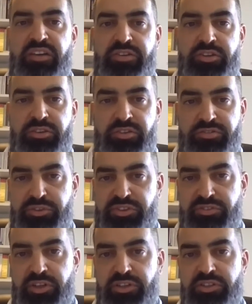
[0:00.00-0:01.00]
avenue of
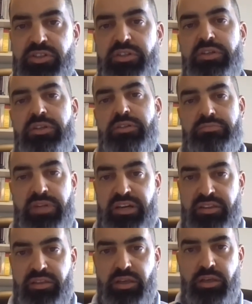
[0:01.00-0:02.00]
research,
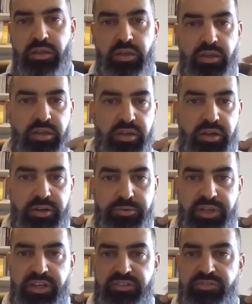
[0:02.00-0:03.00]
I think,
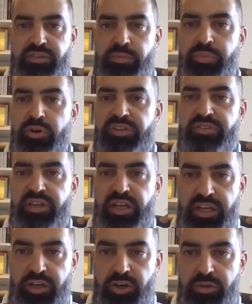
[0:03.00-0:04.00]
regards the political
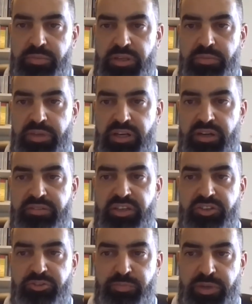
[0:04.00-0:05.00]
economy behind
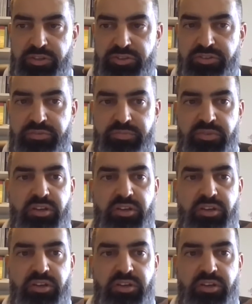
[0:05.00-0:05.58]
tax expenditures.